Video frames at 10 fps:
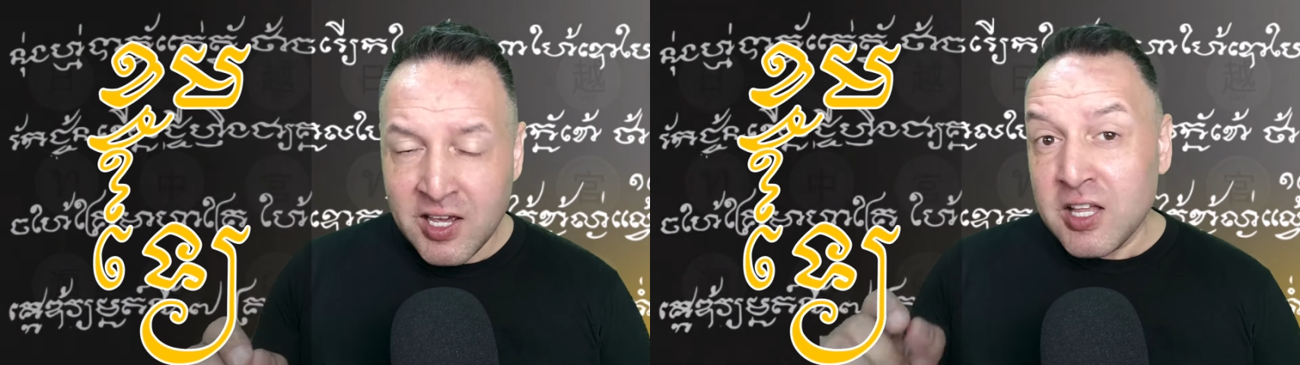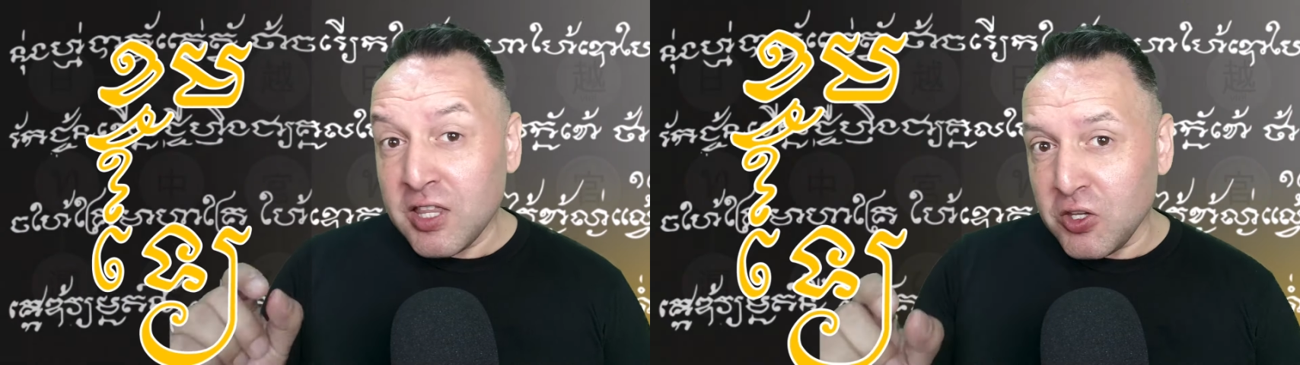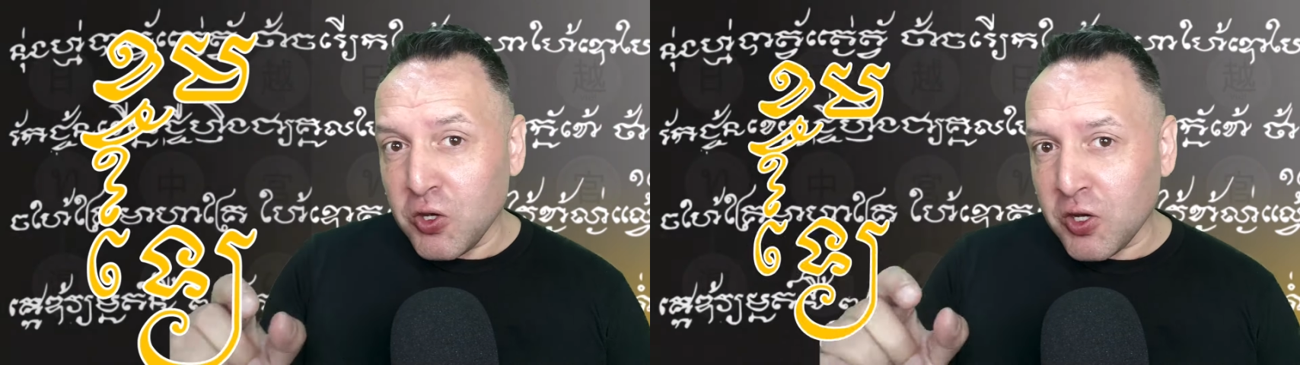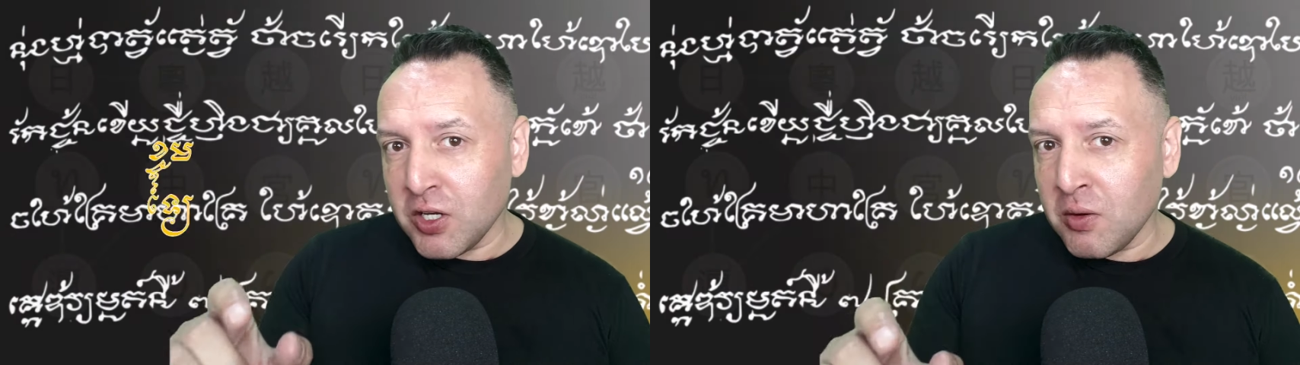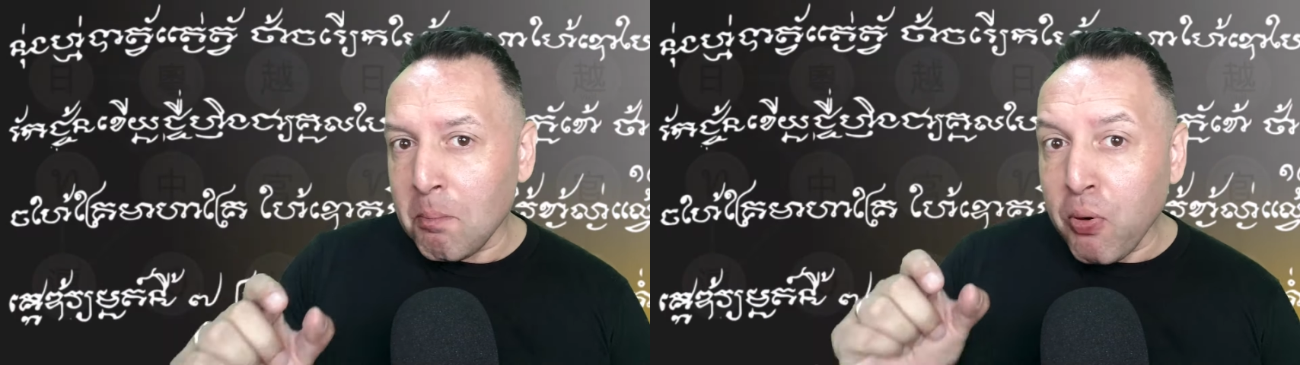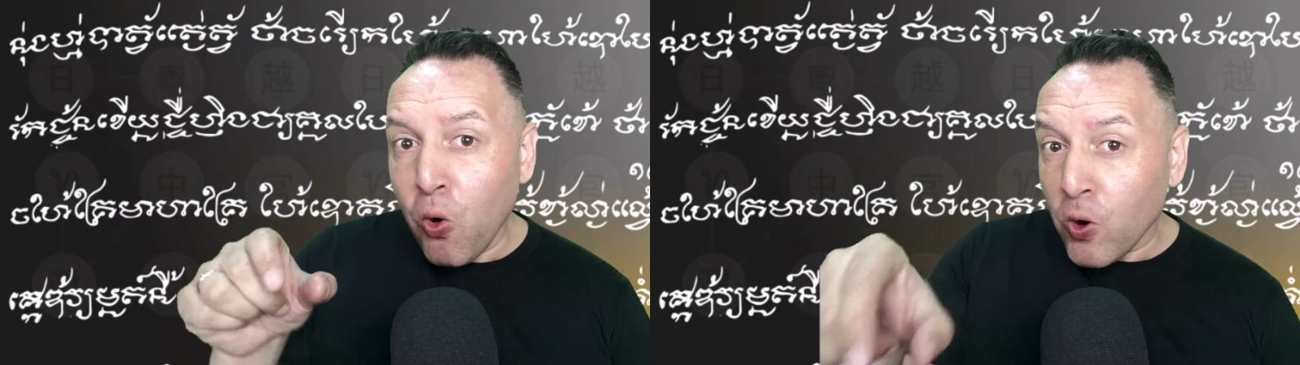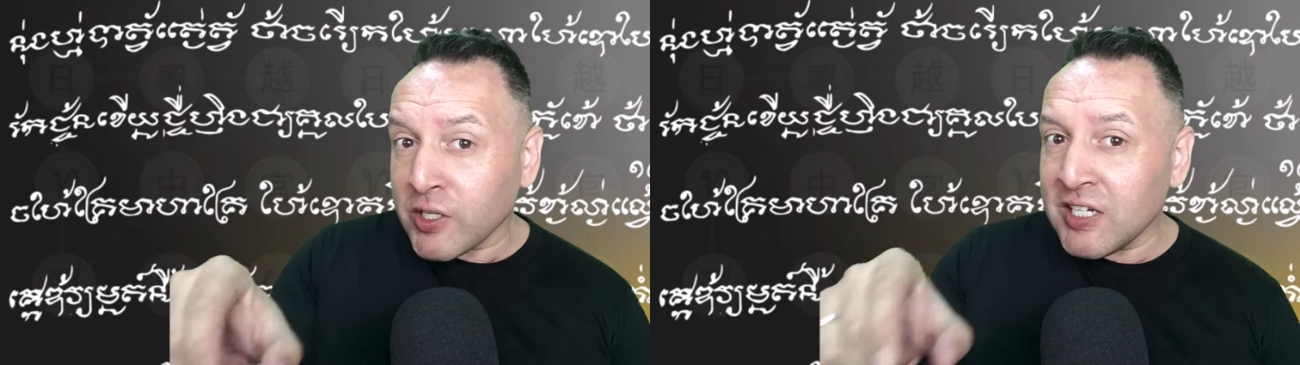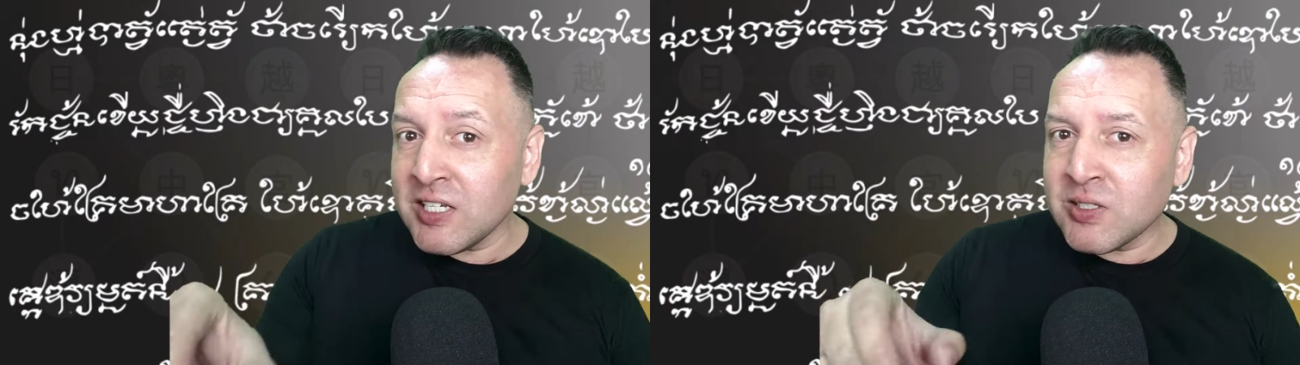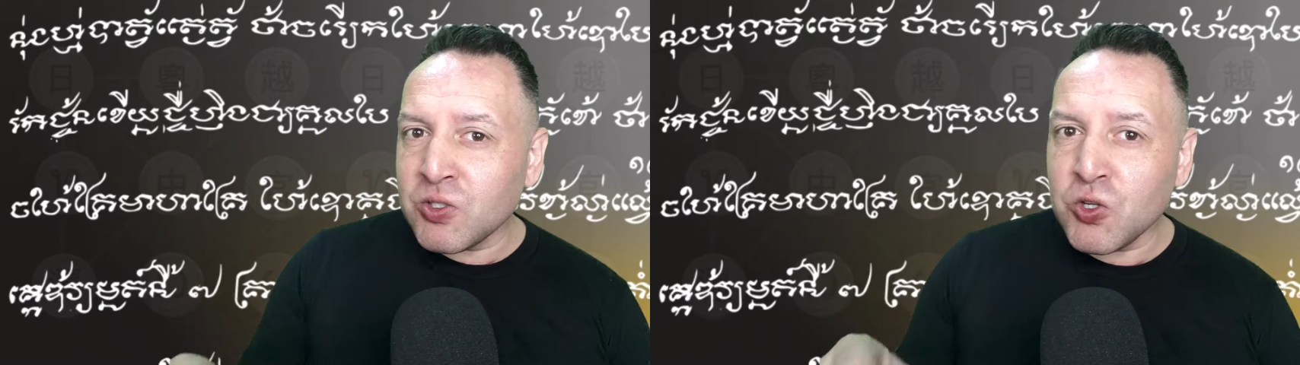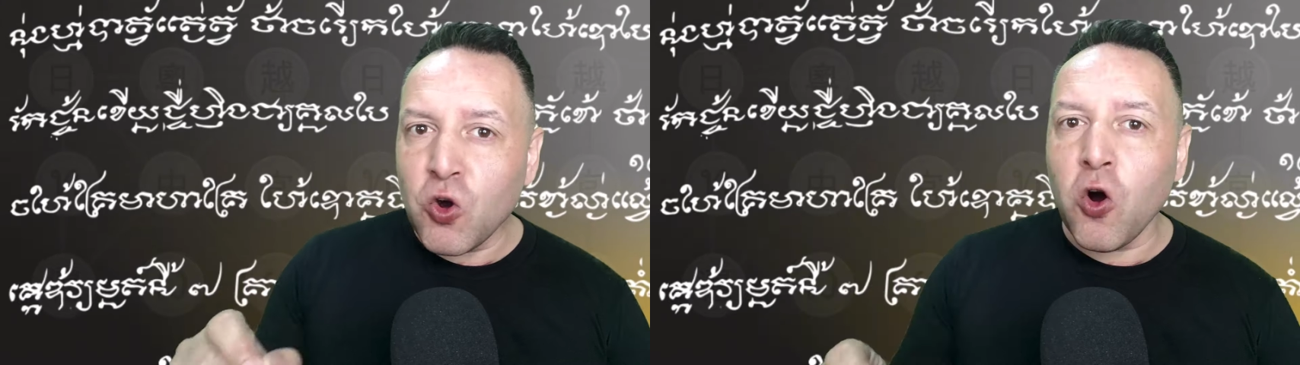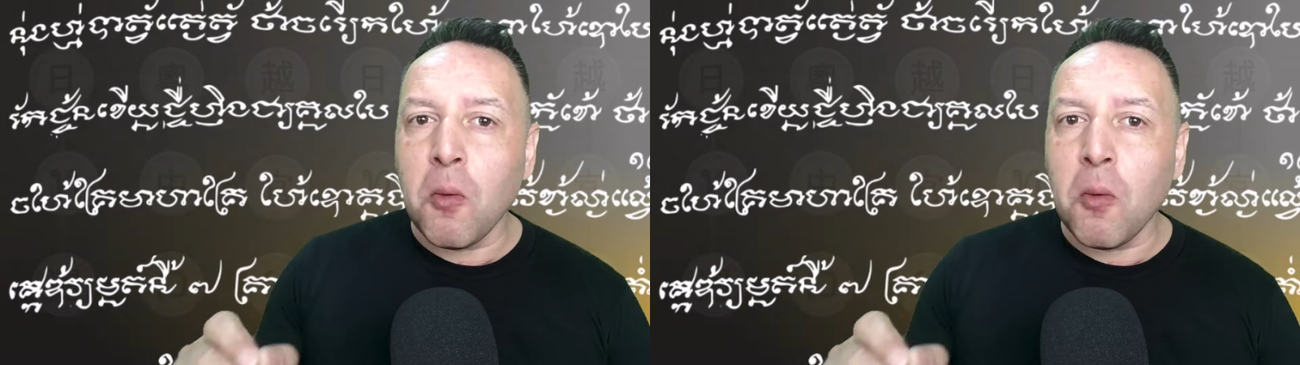that you can port into your